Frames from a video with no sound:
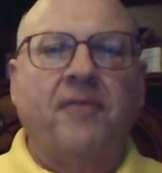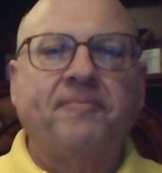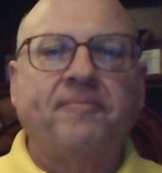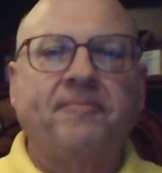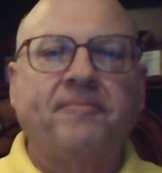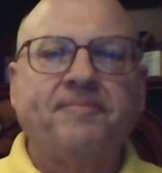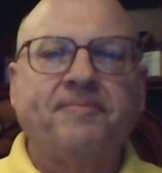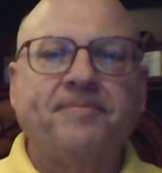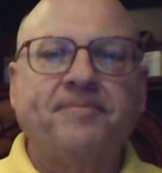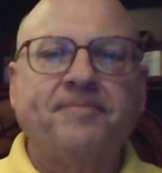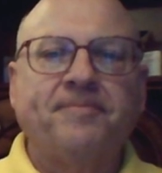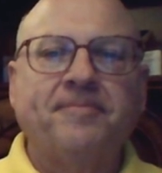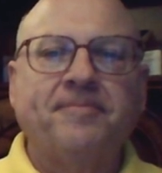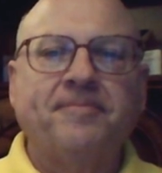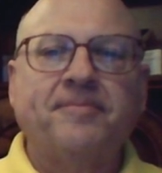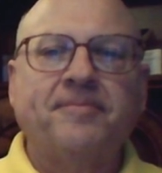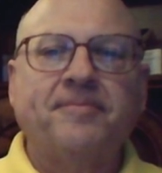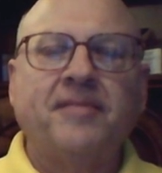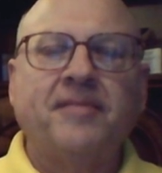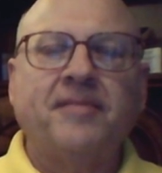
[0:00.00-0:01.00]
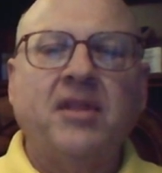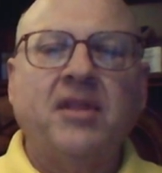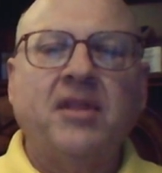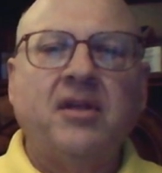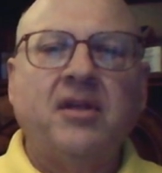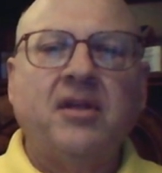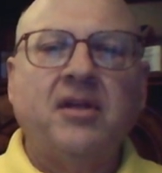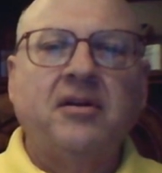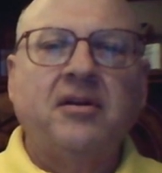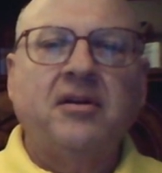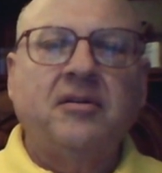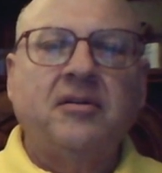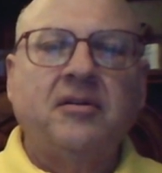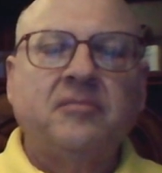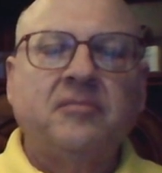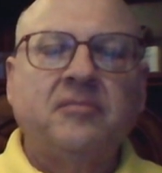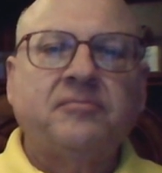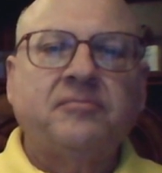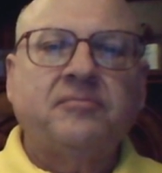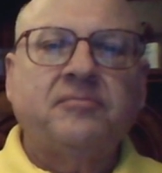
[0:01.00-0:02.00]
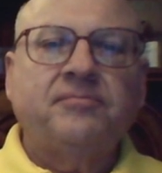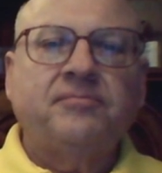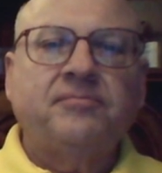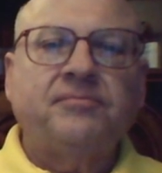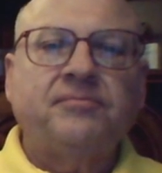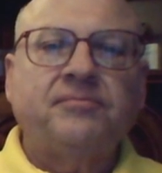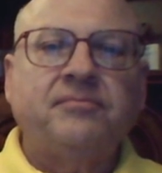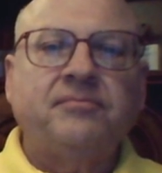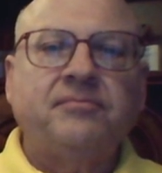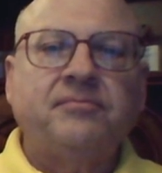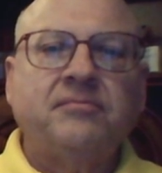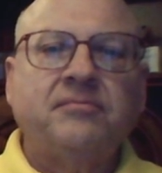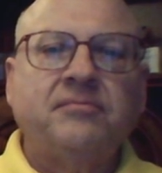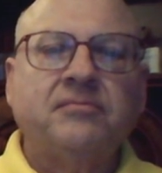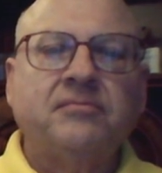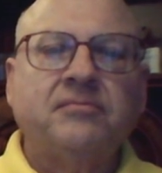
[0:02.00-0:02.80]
Excellent. And as far as reservations on those?